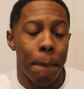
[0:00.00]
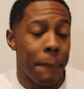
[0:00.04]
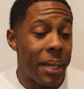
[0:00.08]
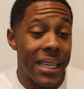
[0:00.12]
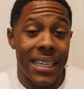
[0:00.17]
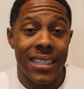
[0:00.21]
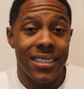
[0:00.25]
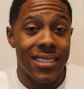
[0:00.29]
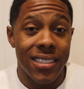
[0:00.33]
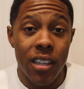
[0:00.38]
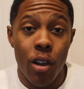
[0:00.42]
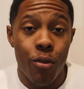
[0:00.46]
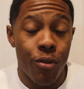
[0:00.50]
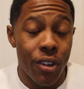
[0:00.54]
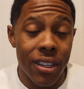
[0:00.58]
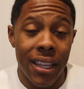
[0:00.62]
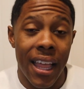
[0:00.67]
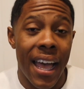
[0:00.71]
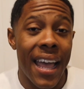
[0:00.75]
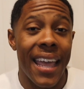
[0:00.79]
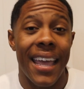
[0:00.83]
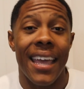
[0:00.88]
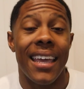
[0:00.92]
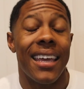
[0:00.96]
being
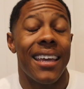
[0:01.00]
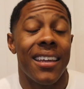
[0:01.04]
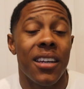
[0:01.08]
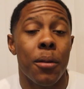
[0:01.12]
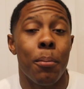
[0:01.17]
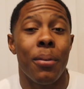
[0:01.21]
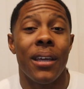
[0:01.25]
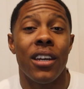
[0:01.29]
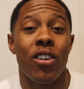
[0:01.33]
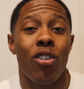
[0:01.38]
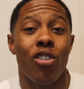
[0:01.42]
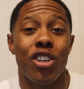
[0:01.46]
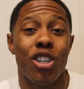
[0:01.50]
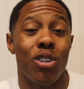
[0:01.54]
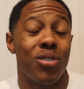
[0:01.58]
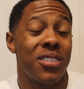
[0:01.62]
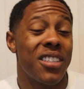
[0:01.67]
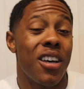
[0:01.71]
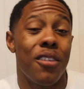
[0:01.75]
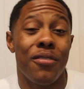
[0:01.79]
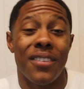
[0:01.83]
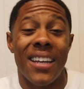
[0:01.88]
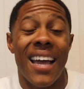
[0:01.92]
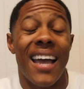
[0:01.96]
self-reliant and independent on
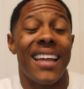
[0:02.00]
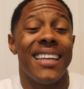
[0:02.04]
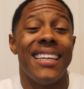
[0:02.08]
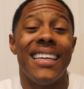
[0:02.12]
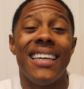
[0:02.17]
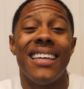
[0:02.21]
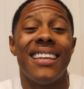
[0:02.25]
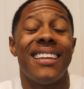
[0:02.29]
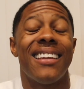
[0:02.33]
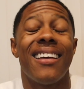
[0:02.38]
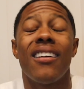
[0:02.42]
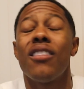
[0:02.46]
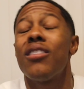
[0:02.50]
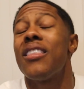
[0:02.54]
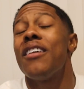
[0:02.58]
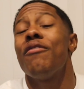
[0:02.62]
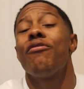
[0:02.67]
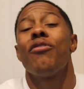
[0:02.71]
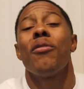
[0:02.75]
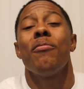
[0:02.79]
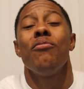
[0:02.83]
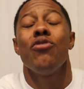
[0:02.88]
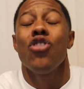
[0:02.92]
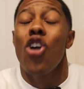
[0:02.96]
yourself, not needing
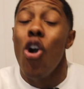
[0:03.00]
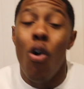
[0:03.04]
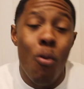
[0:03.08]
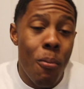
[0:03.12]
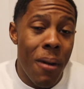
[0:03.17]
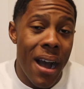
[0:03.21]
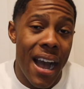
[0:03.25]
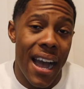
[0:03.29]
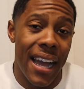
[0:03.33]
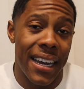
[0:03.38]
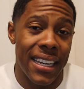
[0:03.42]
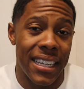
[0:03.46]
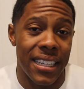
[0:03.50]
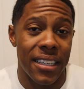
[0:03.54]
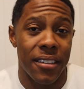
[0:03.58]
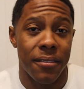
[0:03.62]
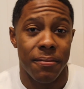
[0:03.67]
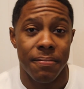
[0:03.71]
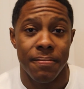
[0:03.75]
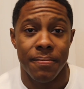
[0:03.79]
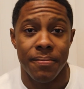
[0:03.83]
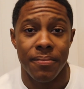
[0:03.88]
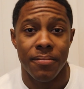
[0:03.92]
nothing from nobody.